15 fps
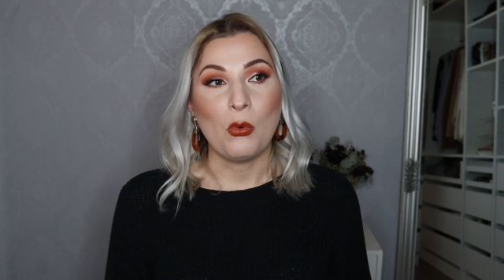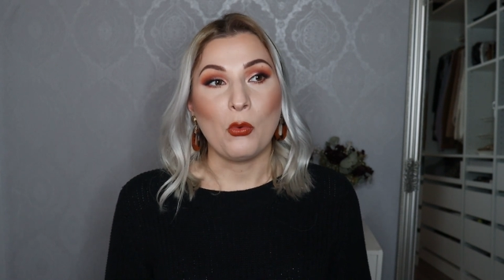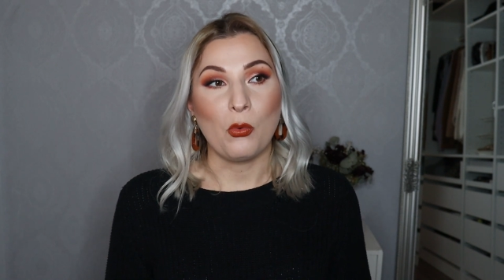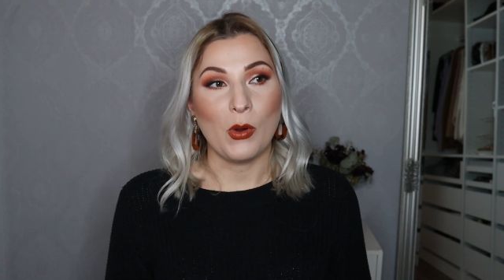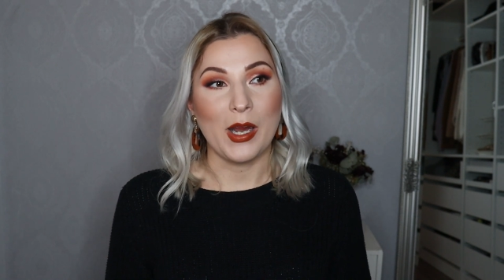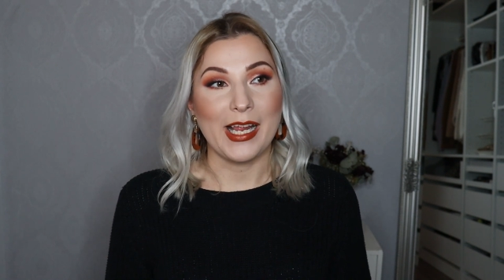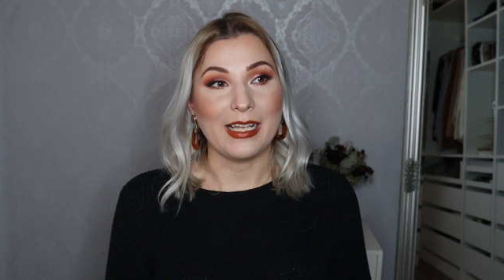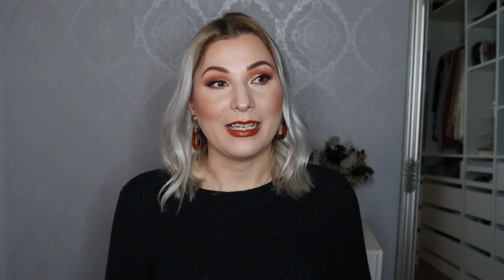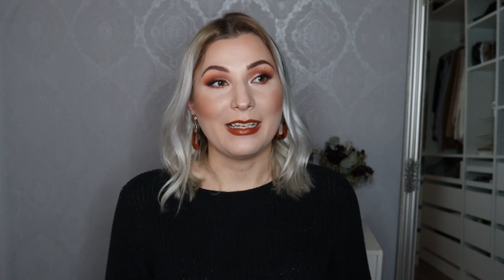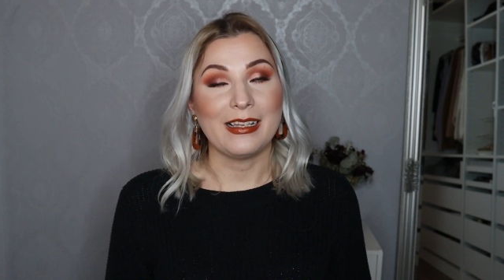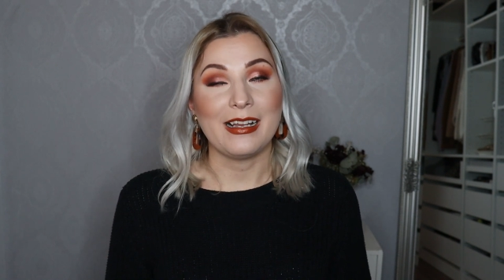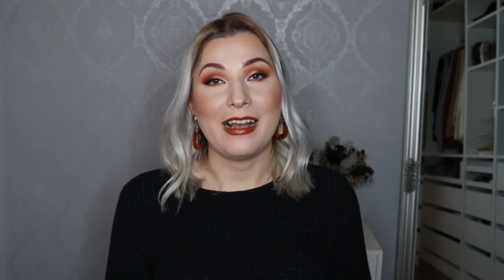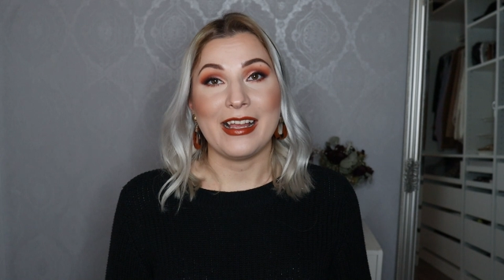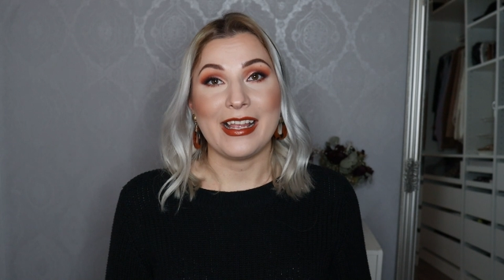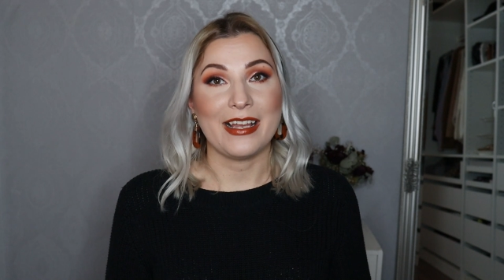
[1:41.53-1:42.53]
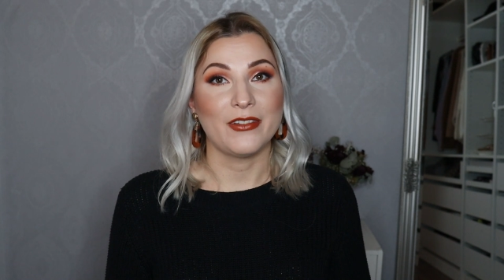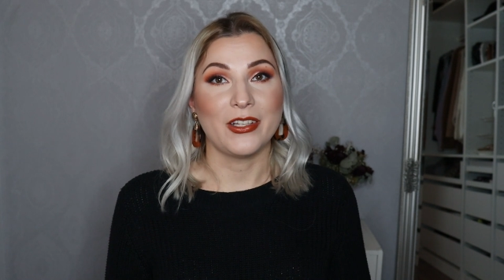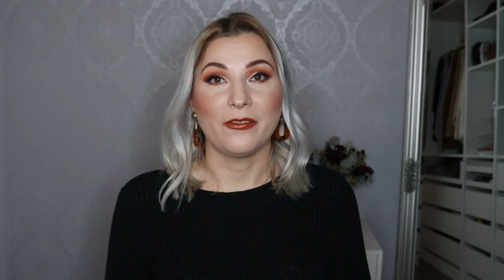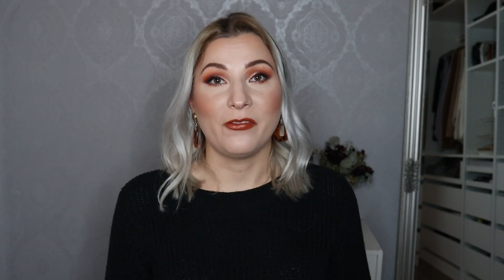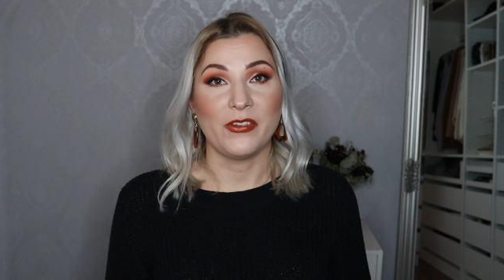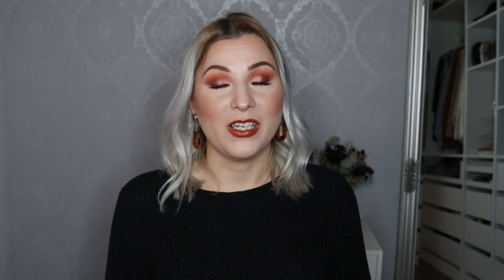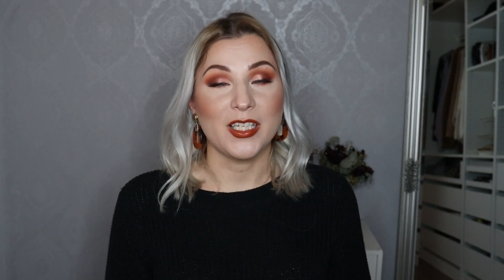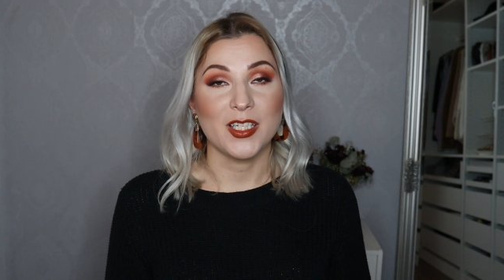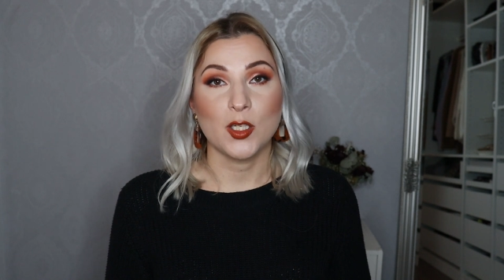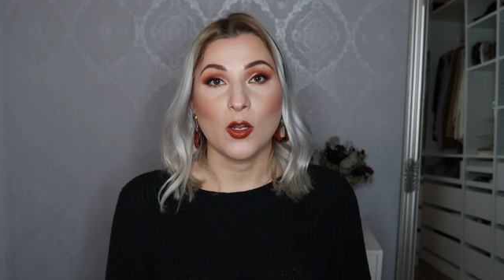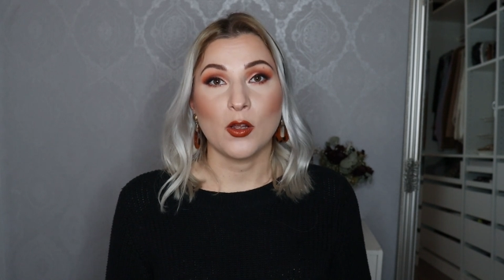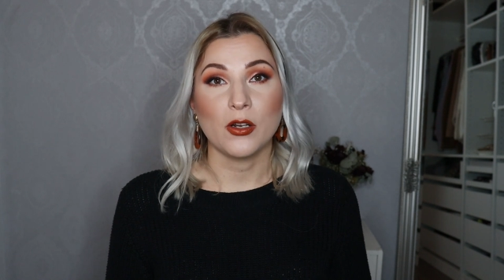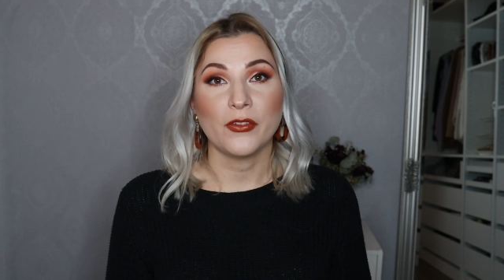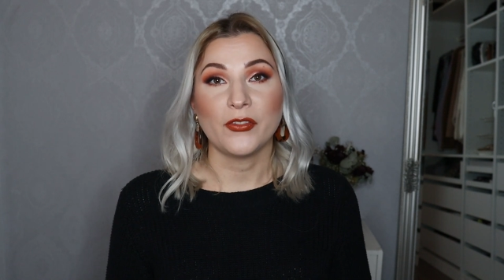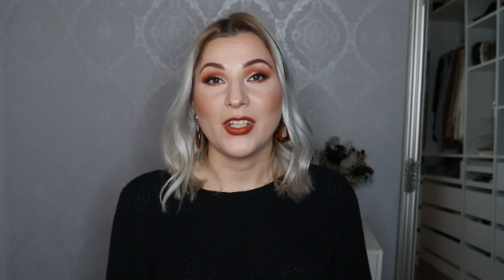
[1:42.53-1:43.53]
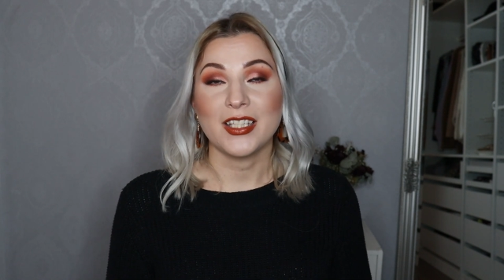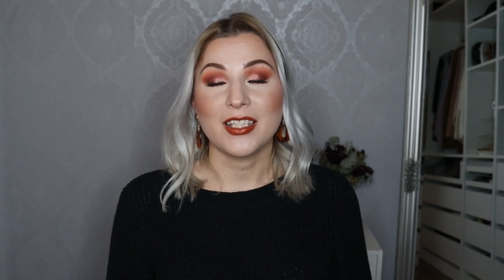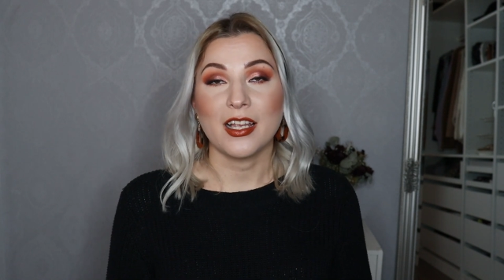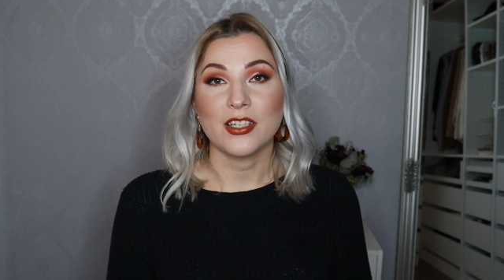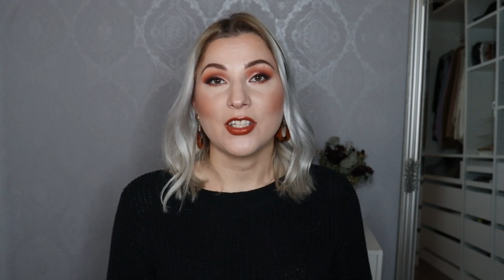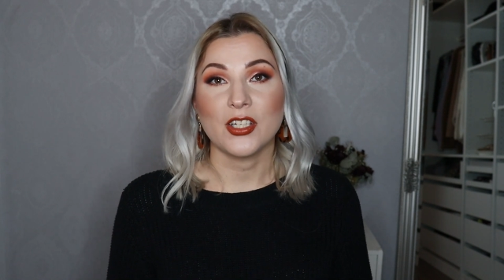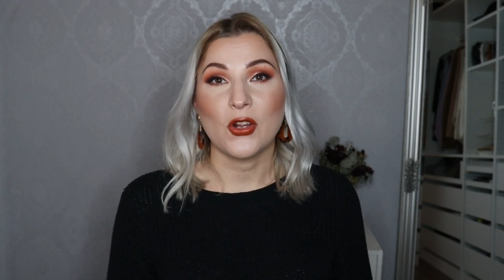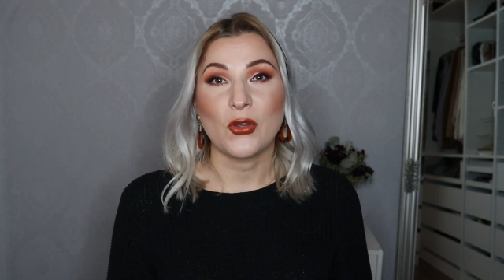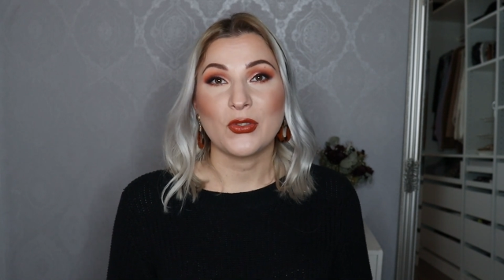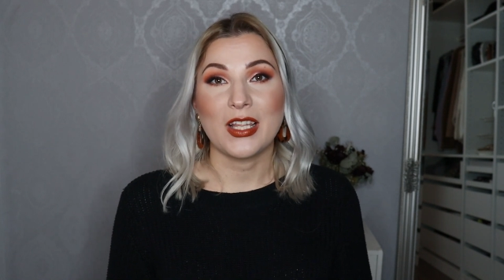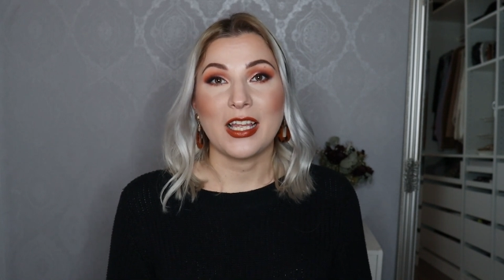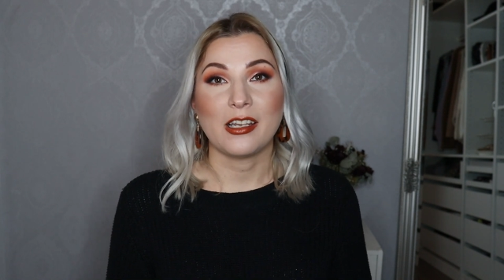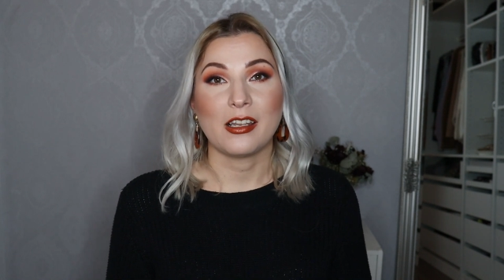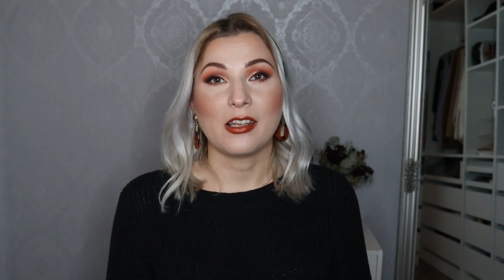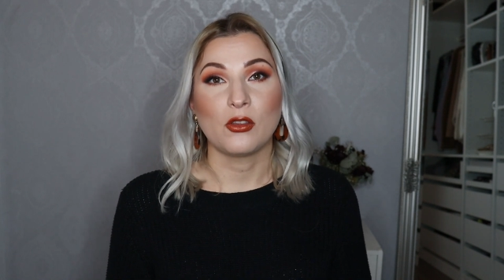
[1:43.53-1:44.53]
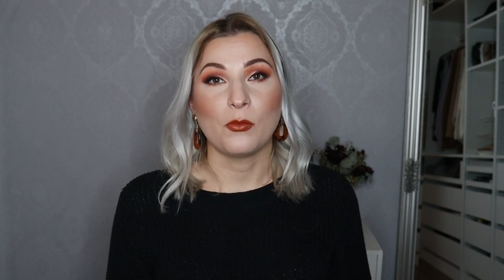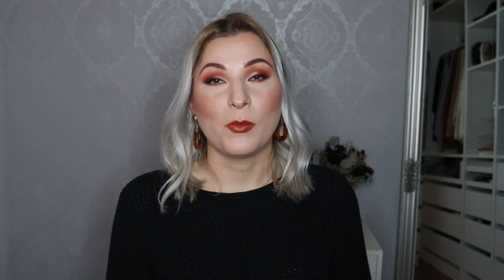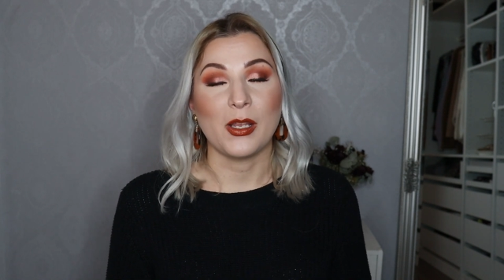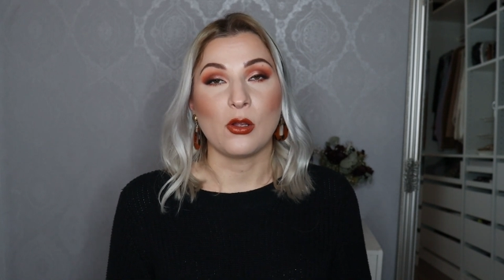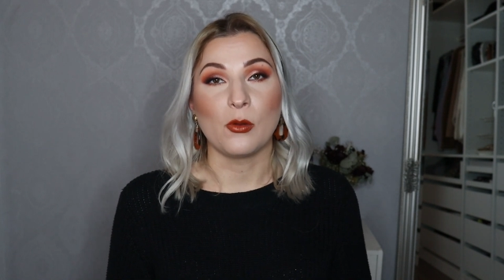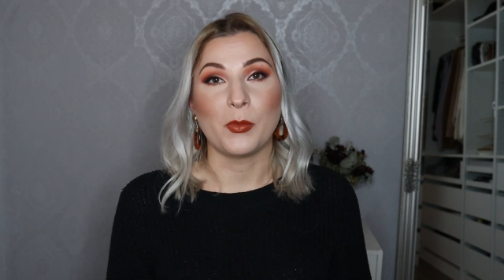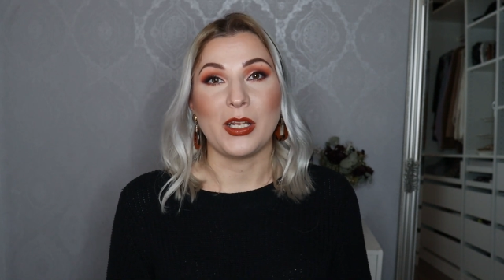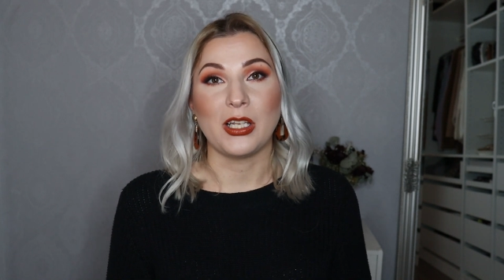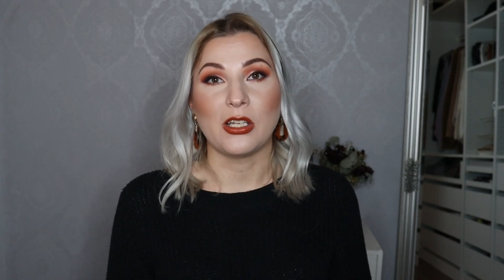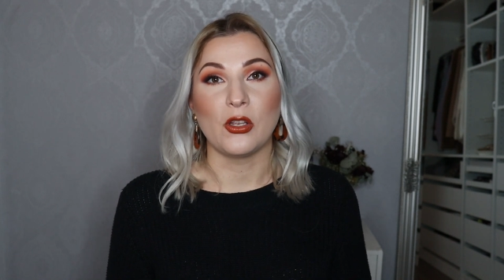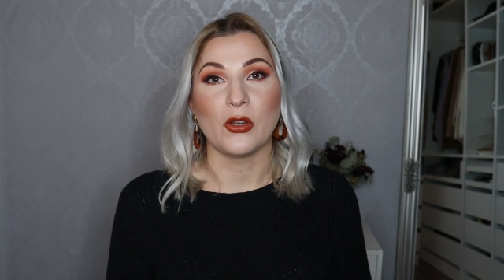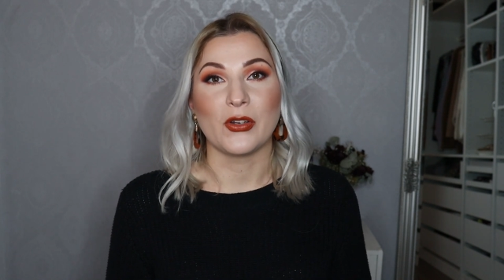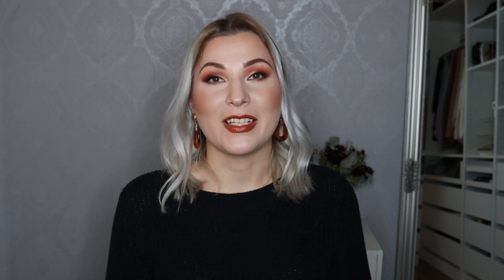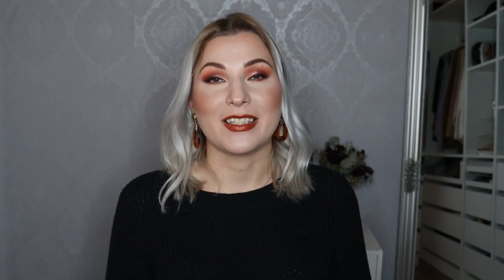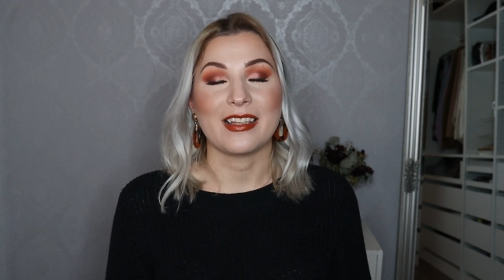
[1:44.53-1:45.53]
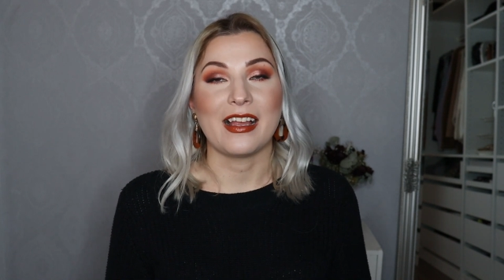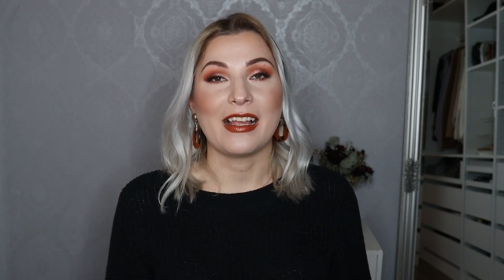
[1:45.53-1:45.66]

Well, I haven't finished all of these eyeshadows, and to be completely honest,